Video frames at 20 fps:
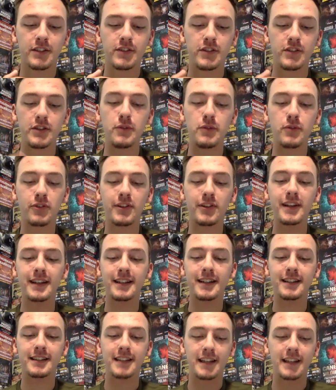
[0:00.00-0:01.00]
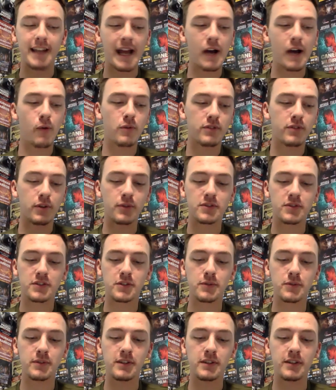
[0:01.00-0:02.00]
Do you think that now with those
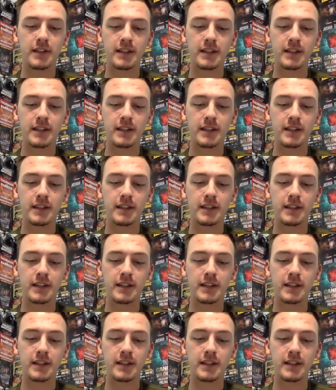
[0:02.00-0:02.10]
two in the,